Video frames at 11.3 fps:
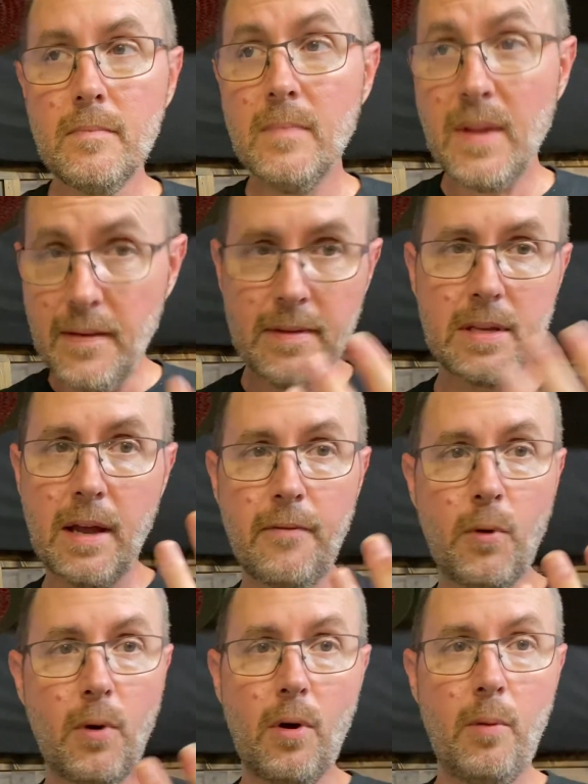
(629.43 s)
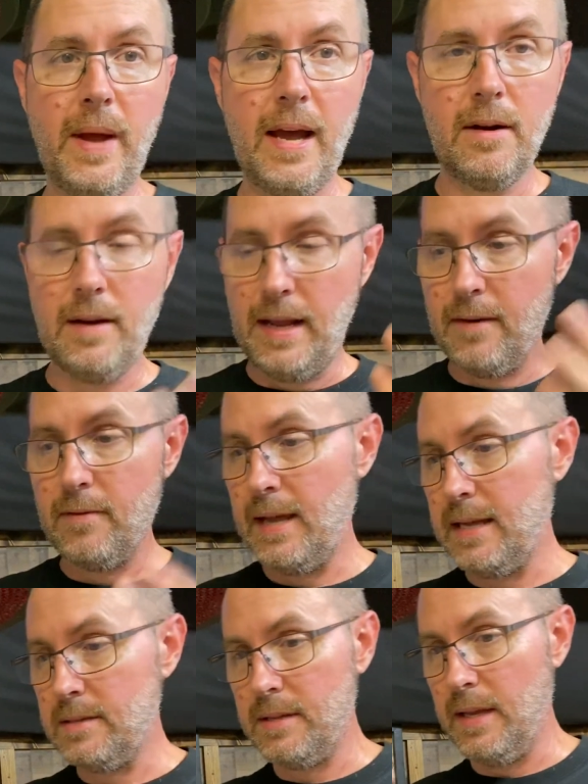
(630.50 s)
If it's got a 4-hole pattern,
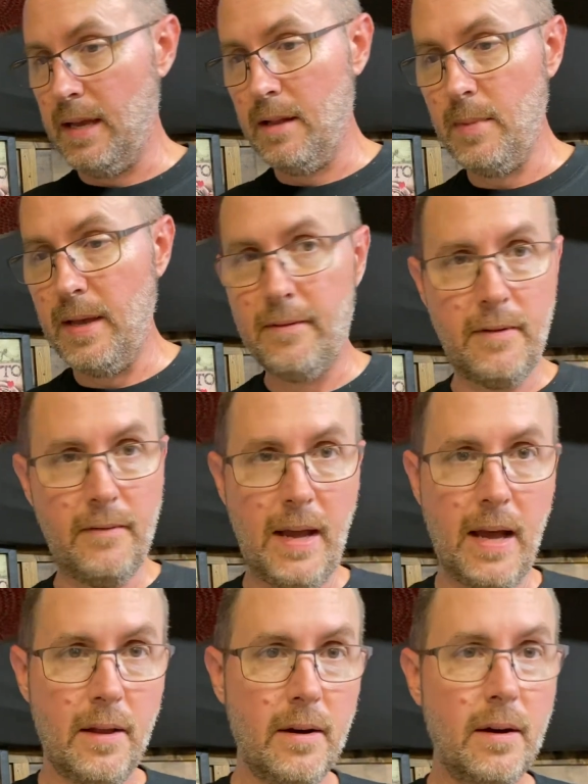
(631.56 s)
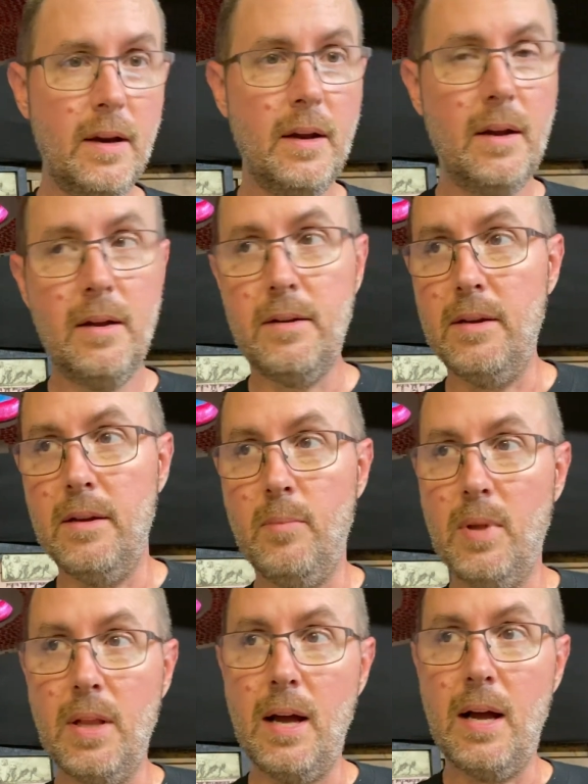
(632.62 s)
Everlast to LMF to Valor to
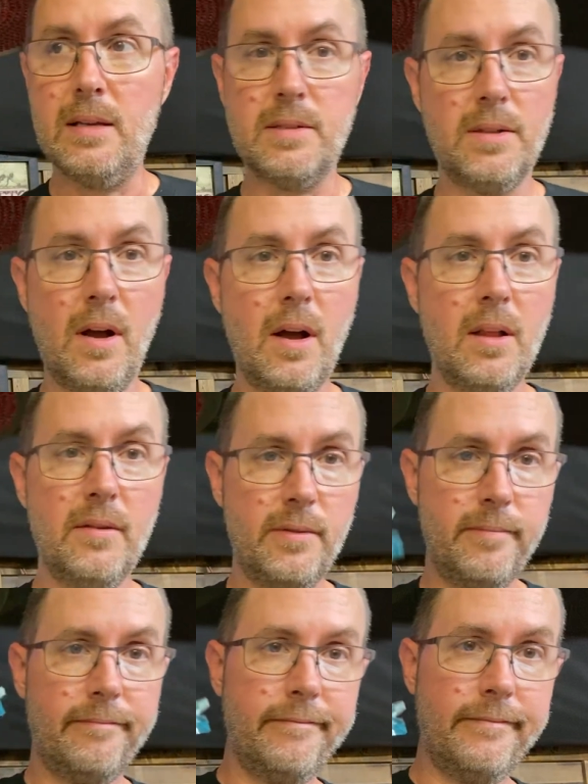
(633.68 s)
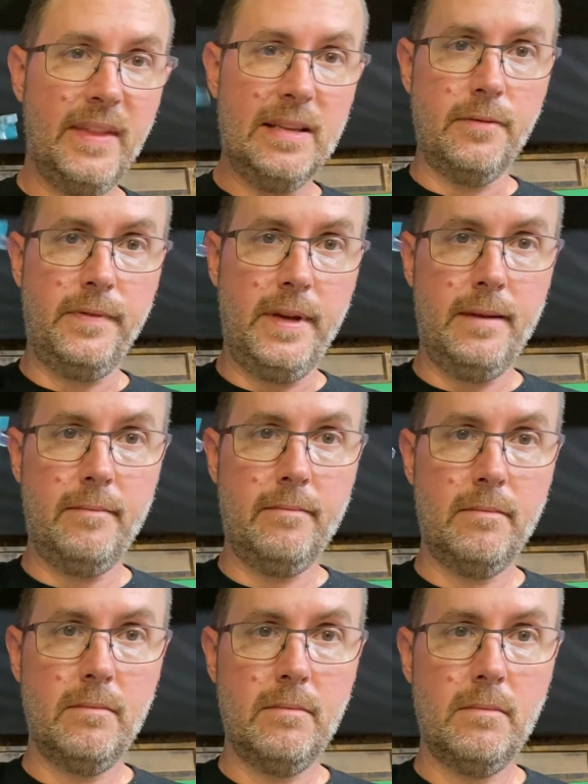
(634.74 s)
Balaz to all of them, this will fit.
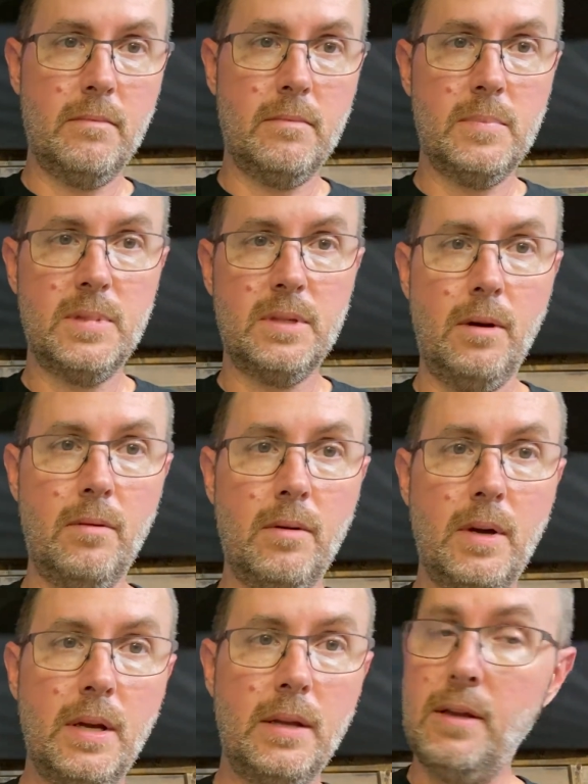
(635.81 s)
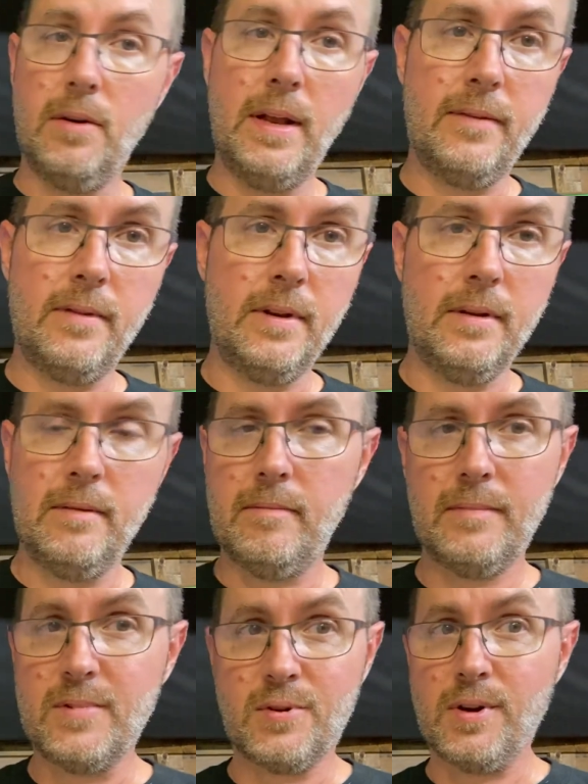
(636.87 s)
So you don't have to
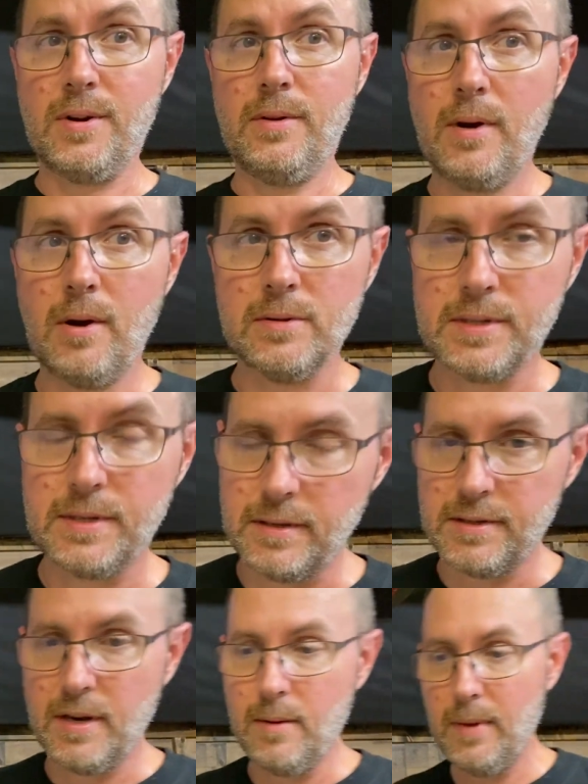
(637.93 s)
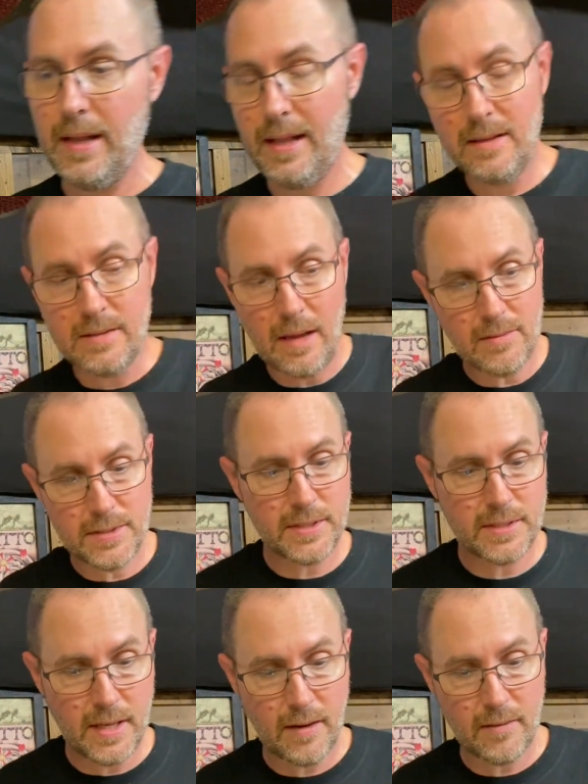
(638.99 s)
drill new holes in your drum. And I was
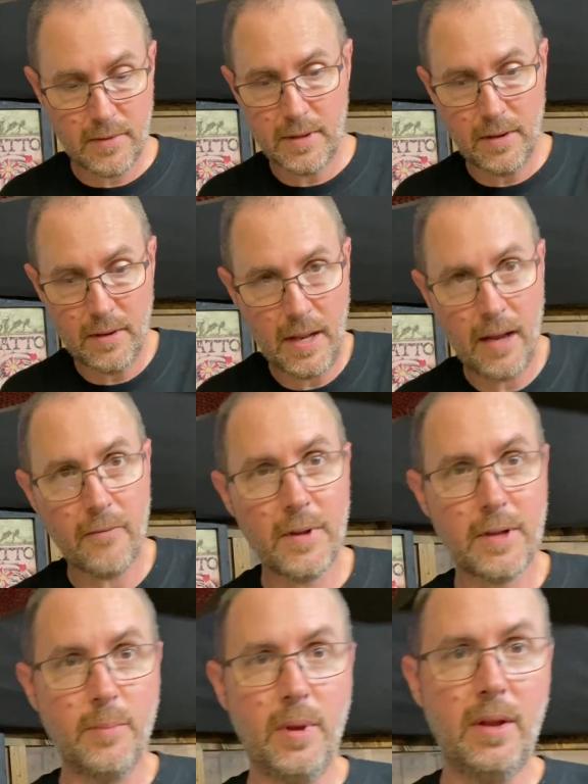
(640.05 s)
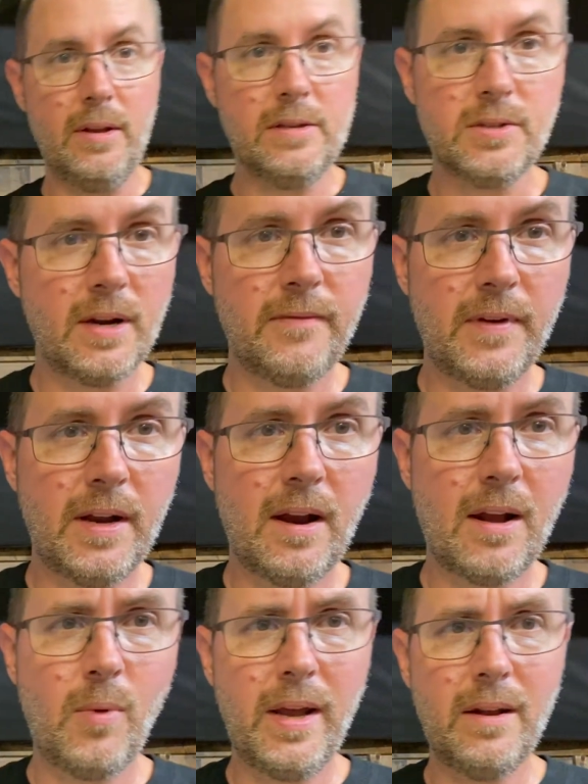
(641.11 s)
just out looking out for the community, just trying to figure out
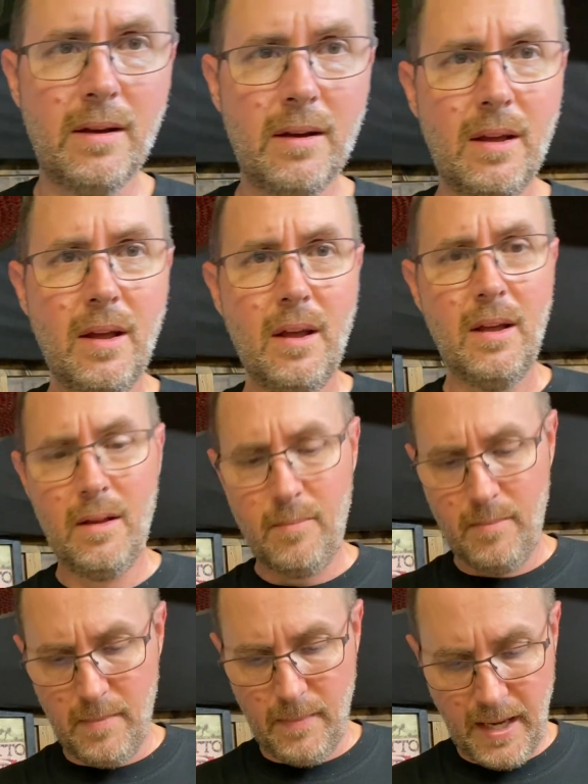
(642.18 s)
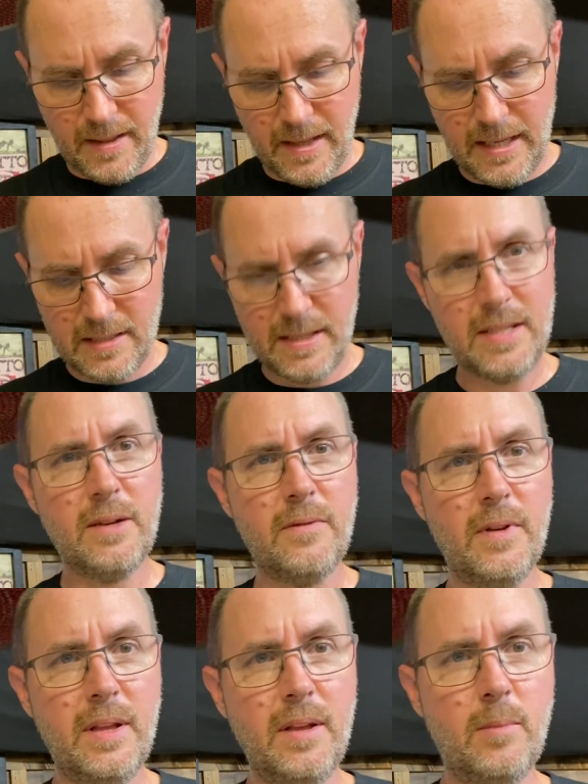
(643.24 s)
a way to make things easier
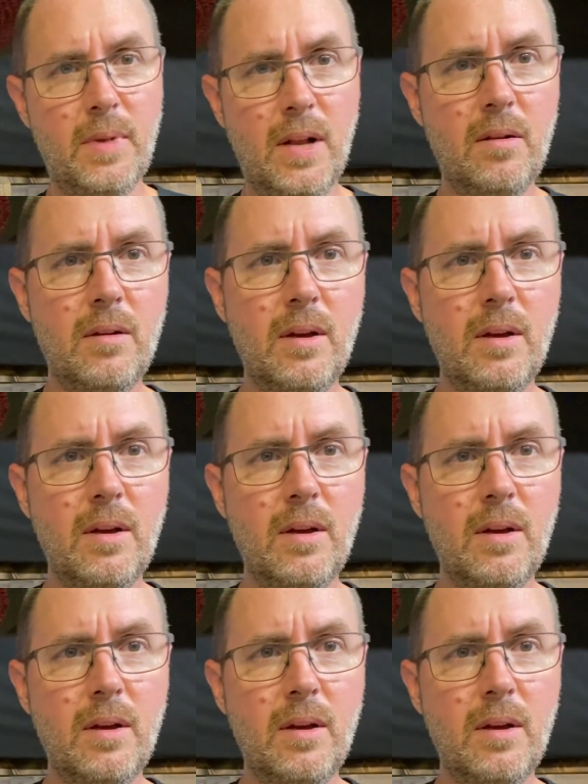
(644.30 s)
for them, you know.